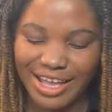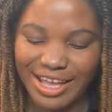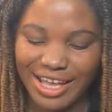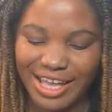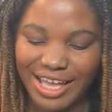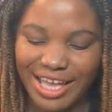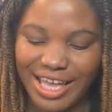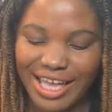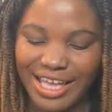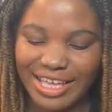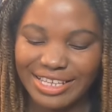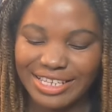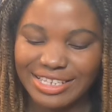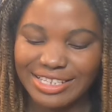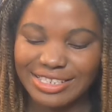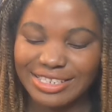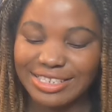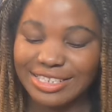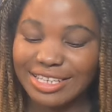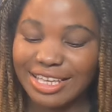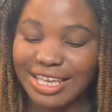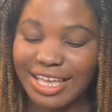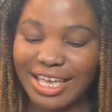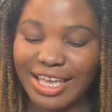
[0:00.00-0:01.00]
Uh,
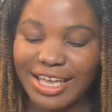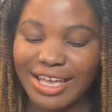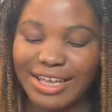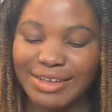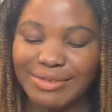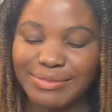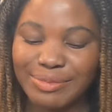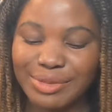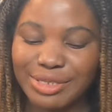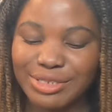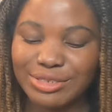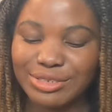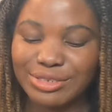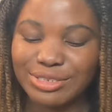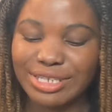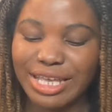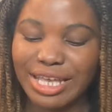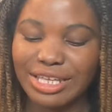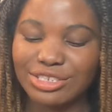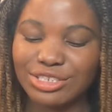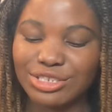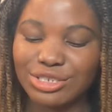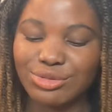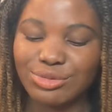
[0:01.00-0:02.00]
uh Minwoo
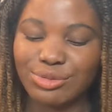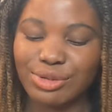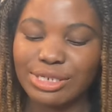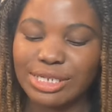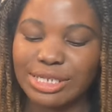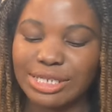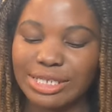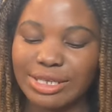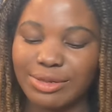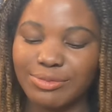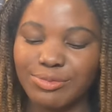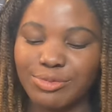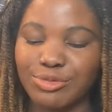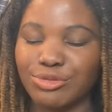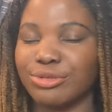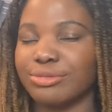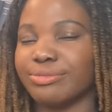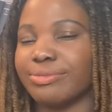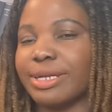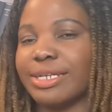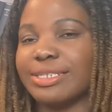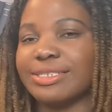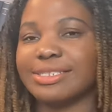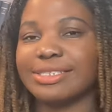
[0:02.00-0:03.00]
said, I just want to keep you
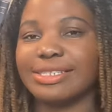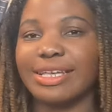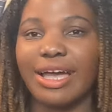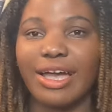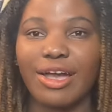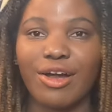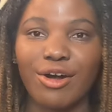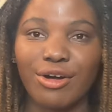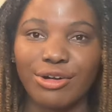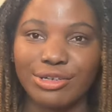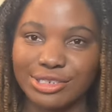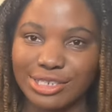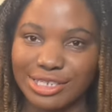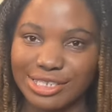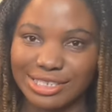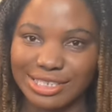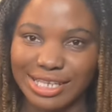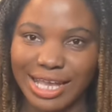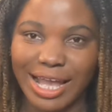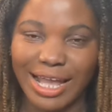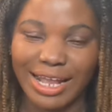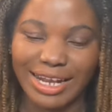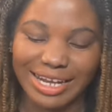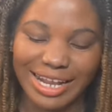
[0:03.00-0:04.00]
in my sight all the
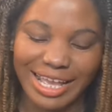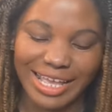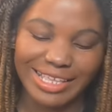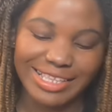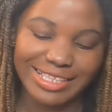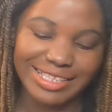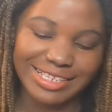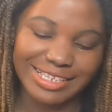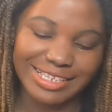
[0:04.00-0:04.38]
time like